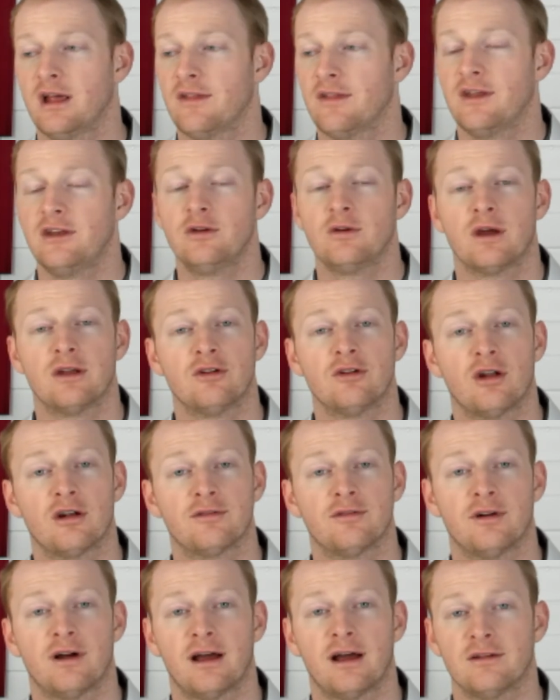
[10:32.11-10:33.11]
Then you'll get
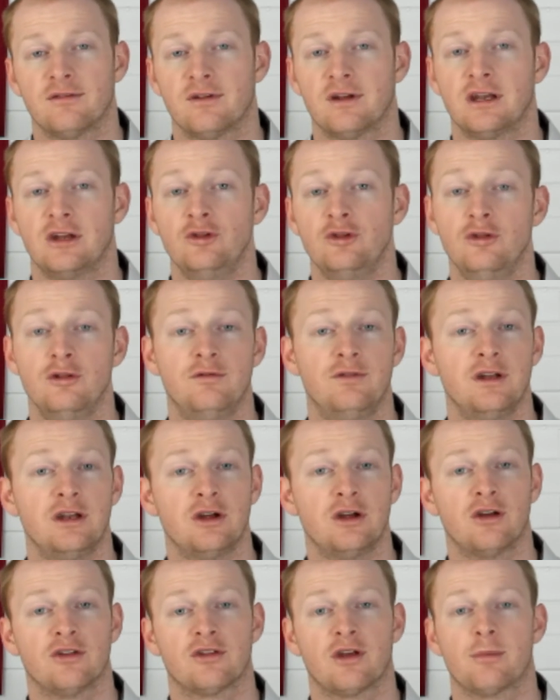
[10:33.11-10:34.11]
notified of any new
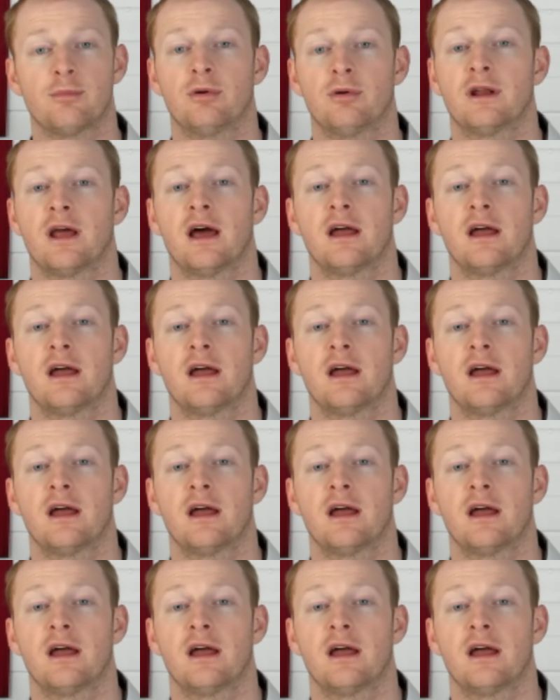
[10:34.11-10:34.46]
videos I put